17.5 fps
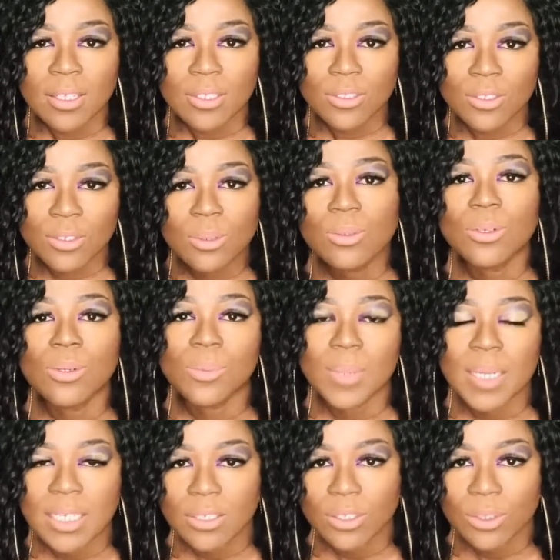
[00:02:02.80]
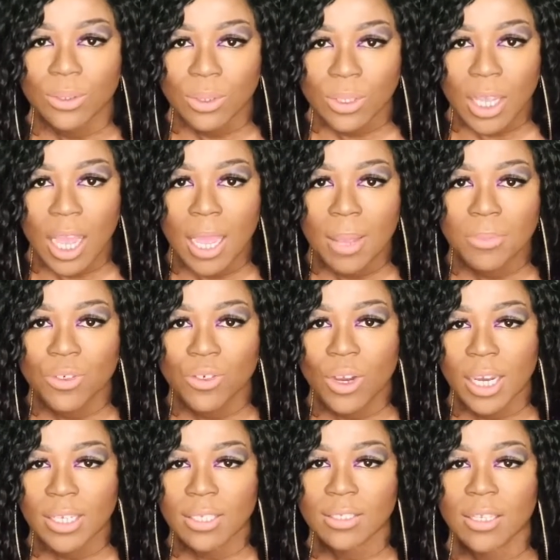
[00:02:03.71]
Do not waste your time
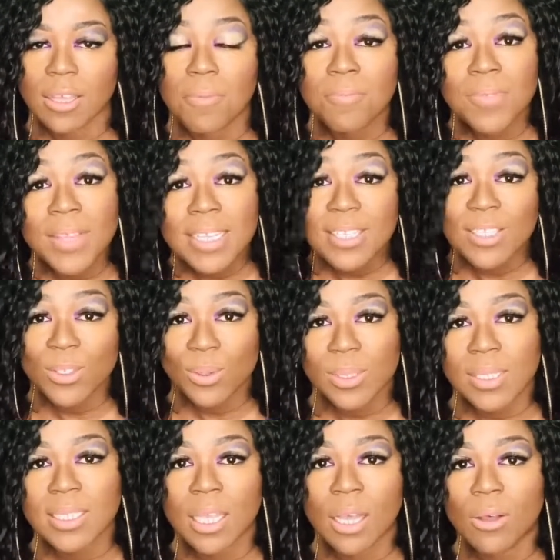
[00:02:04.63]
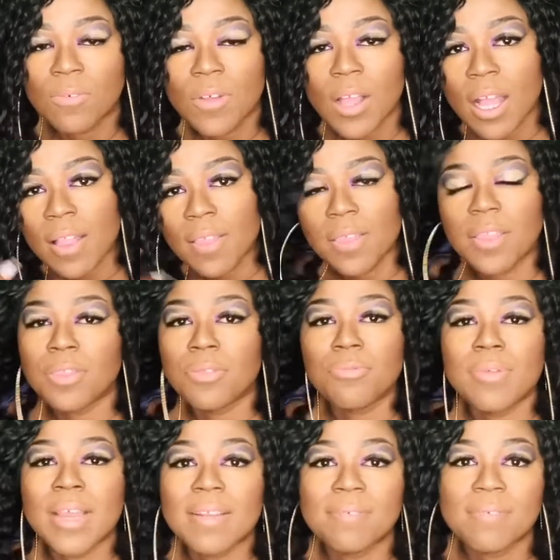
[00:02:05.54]
trying to convince yourself that the
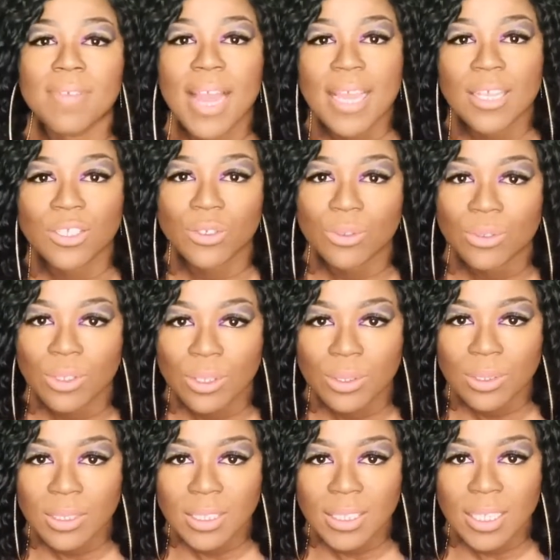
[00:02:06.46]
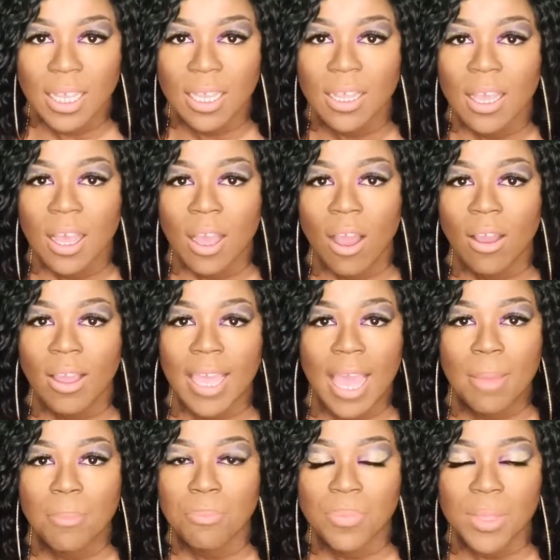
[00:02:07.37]
red flags you're noticing
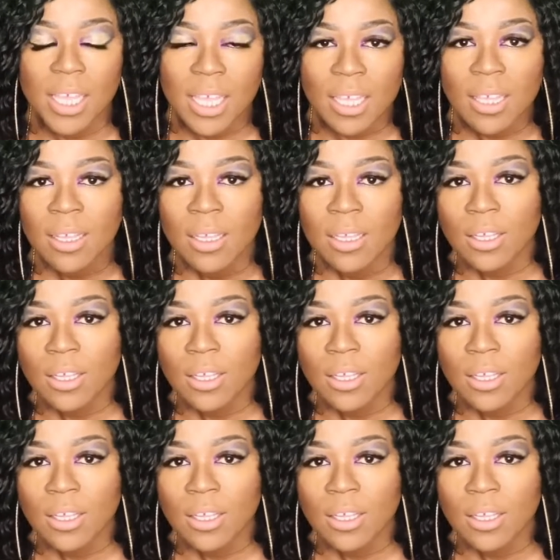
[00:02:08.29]
can be